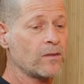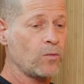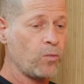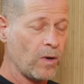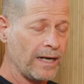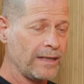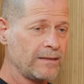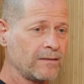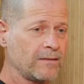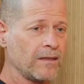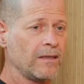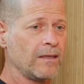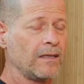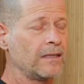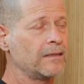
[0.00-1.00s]
quite
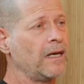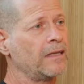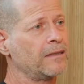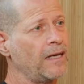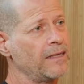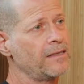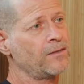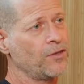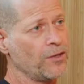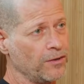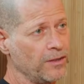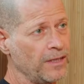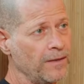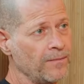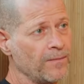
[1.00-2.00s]
uh, an, a nice
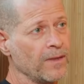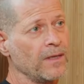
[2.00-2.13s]
journey.